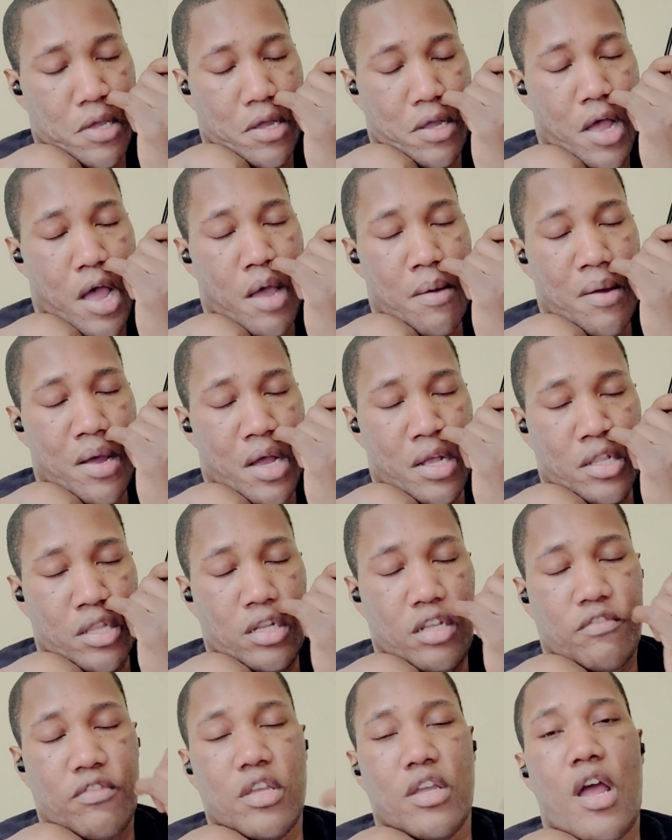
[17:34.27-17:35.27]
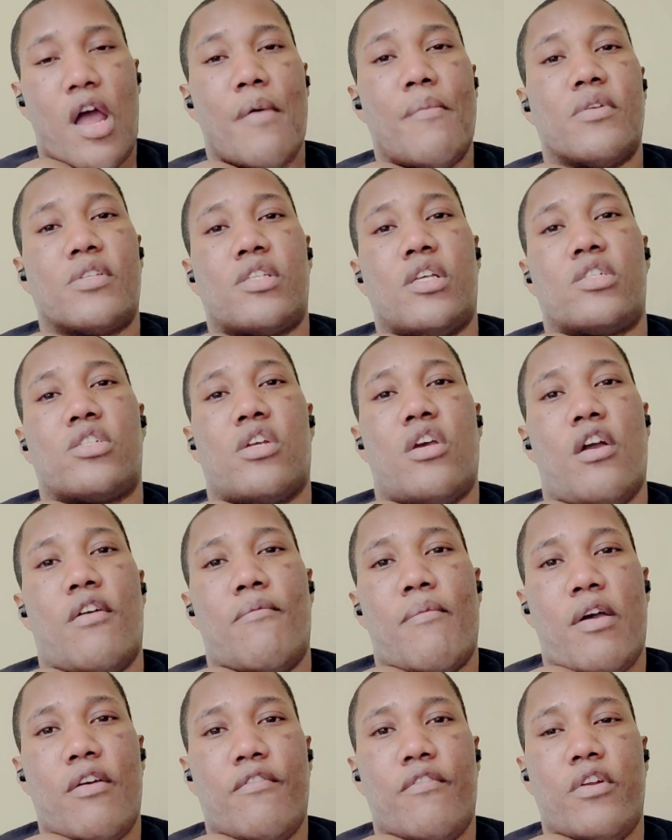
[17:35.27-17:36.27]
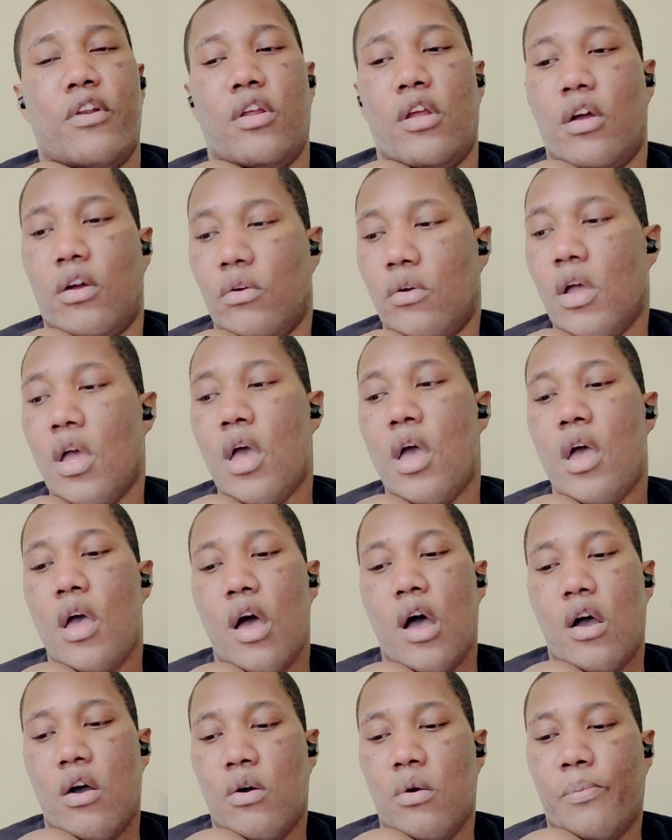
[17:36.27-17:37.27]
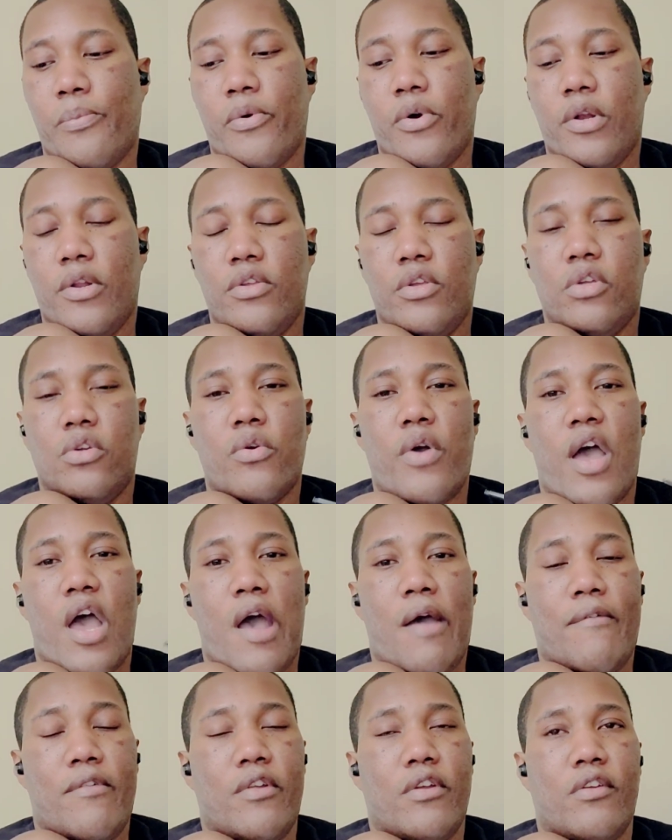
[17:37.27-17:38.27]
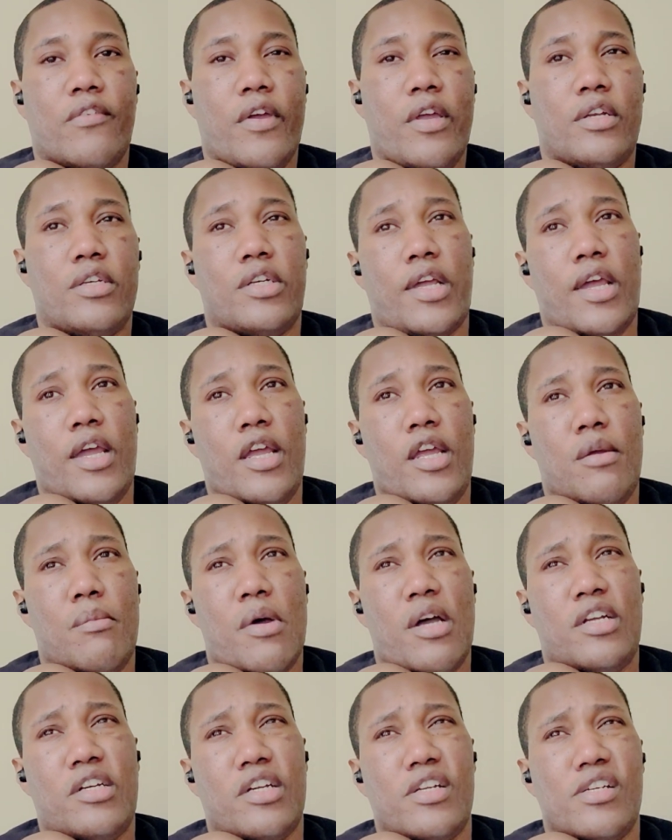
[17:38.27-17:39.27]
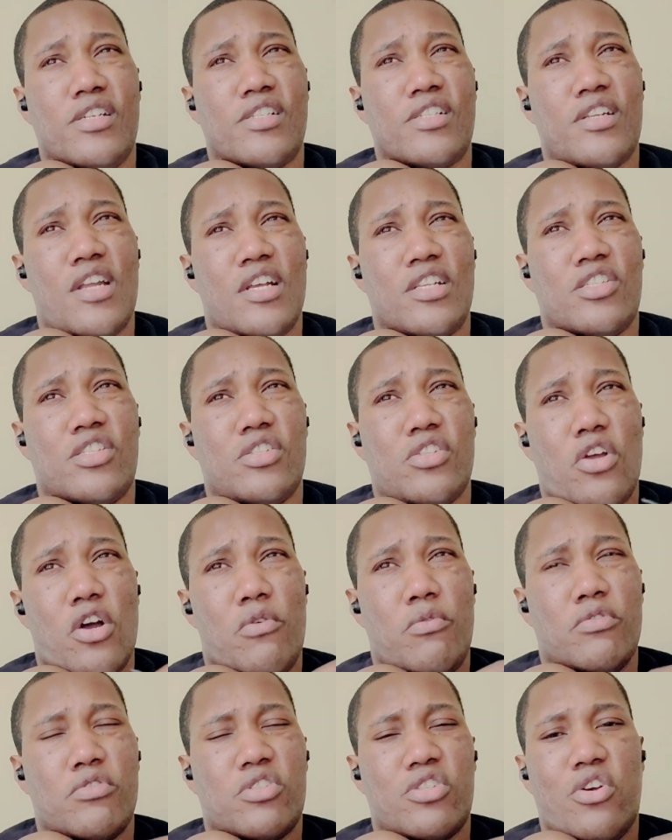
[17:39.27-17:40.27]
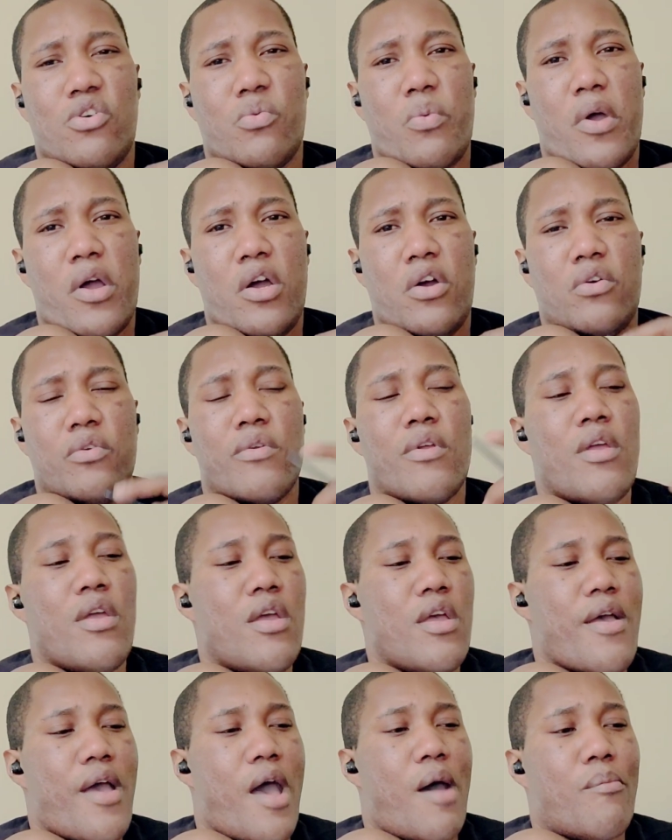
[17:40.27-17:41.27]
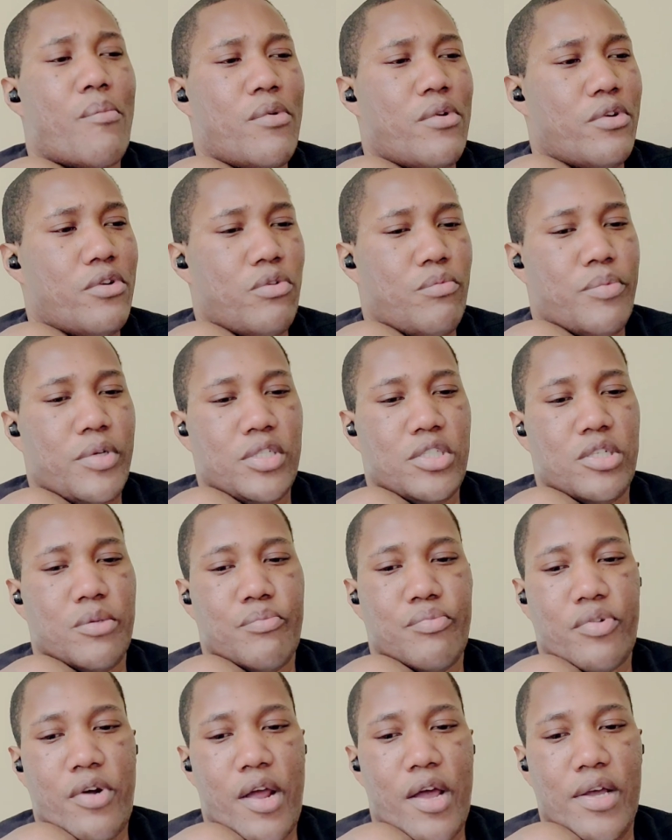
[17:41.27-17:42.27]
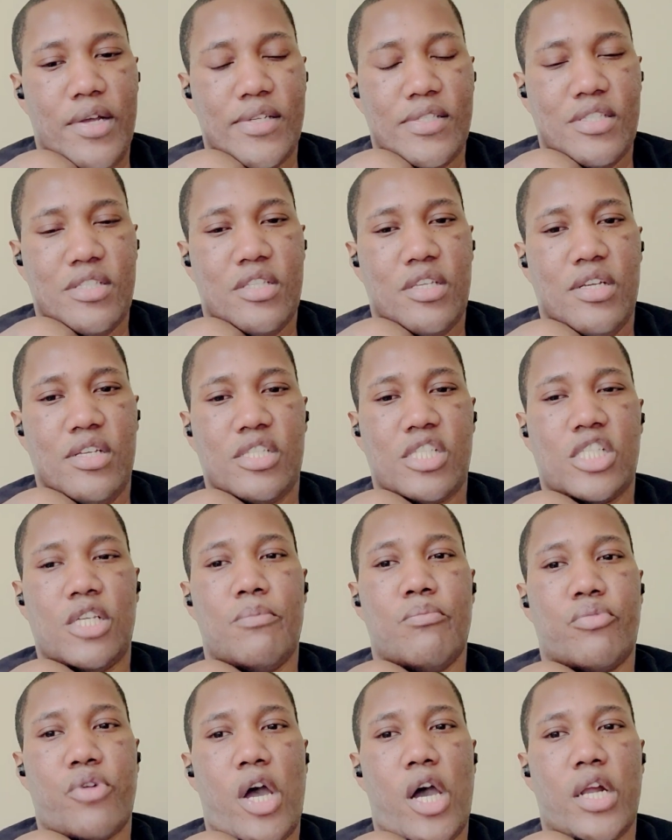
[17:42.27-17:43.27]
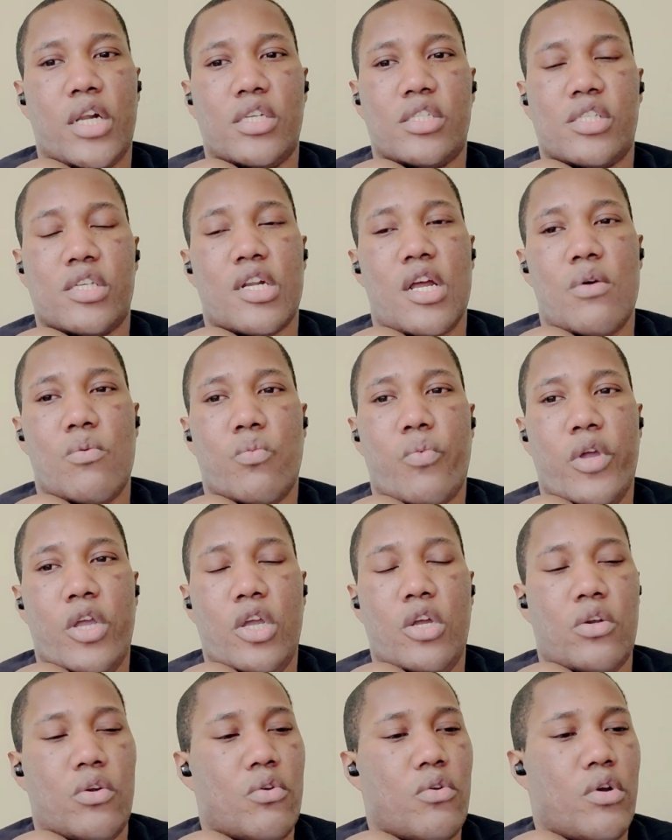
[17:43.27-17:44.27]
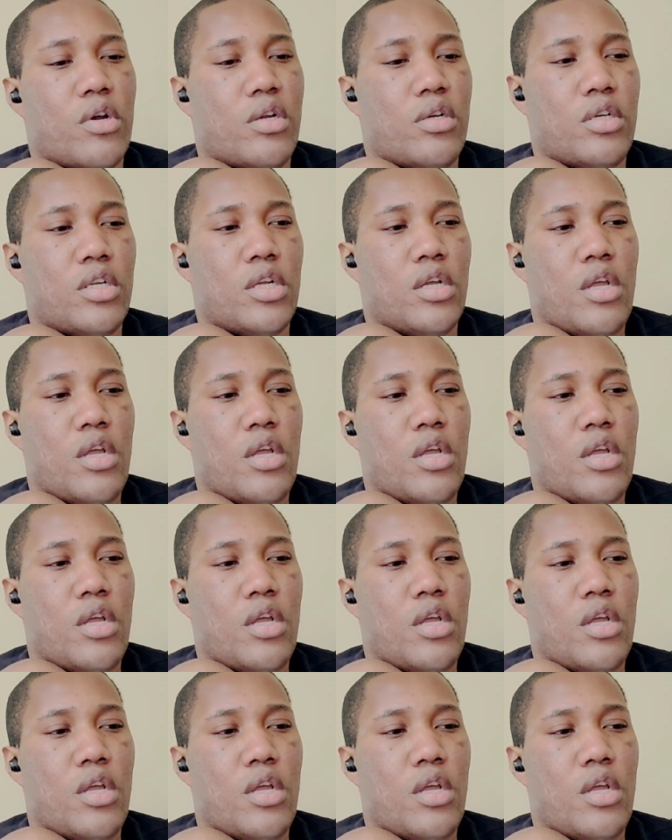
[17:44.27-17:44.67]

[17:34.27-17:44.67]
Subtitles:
comment underneath the comment section of my video. I hope all of you are having a great day. My day is not going so well. I'm a little bit depressed. There's some products that I'm waiting on,